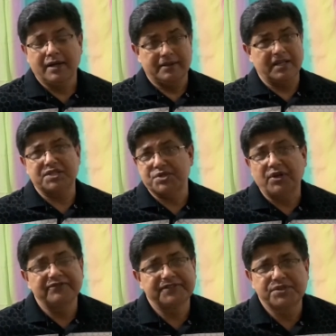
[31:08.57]
That's all
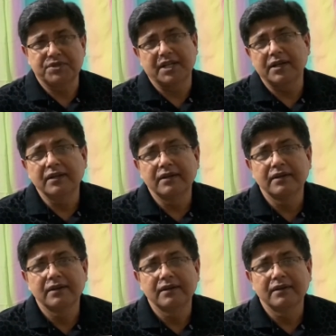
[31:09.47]
for today.
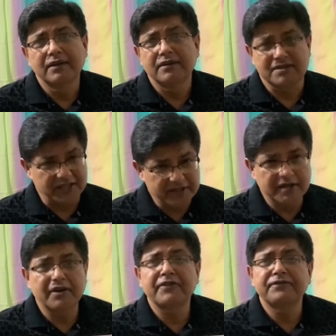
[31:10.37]
Take
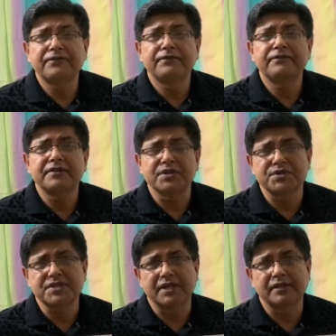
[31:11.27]
care of
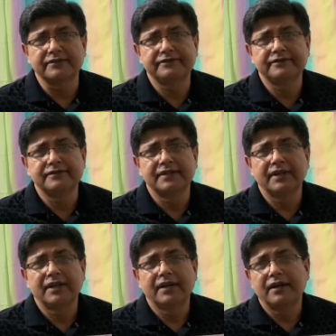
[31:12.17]
yourself
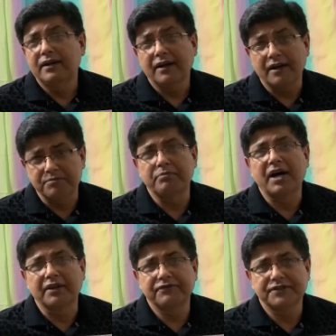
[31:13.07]
and
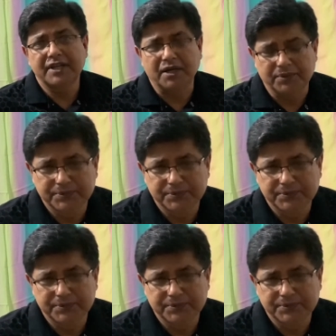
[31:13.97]
bye for now.